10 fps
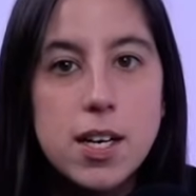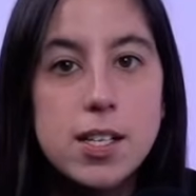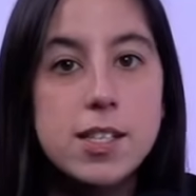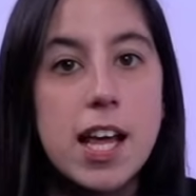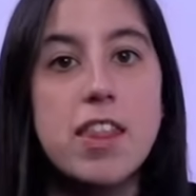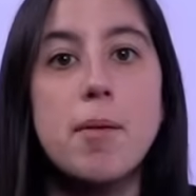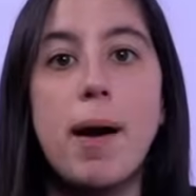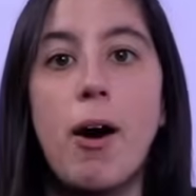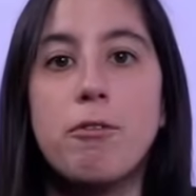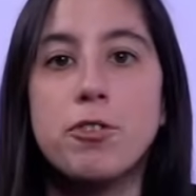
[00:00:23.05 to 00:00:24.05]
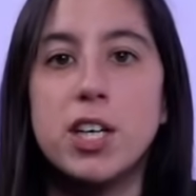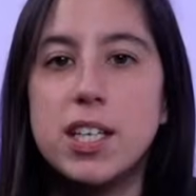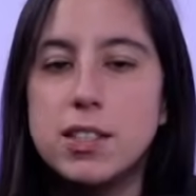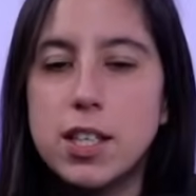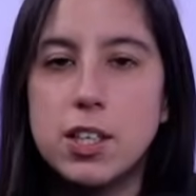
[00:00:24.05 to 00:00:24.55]
send them out for
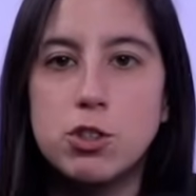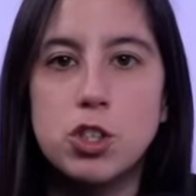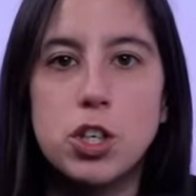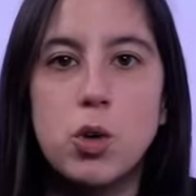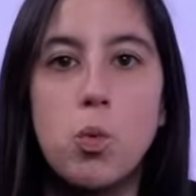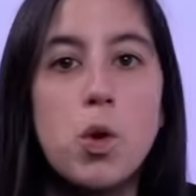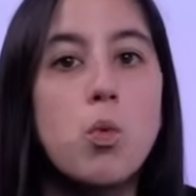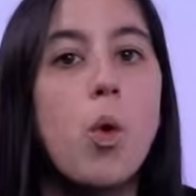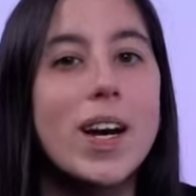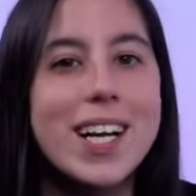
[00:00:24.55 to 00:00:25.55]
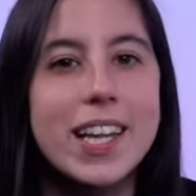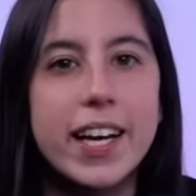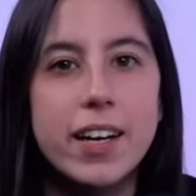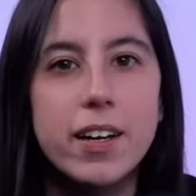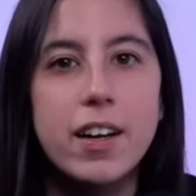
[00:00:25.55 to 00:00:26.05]
e signature with one
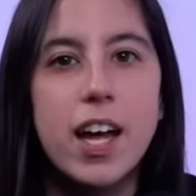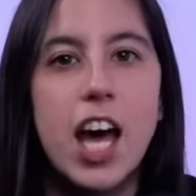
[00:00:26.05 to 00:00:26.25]
click,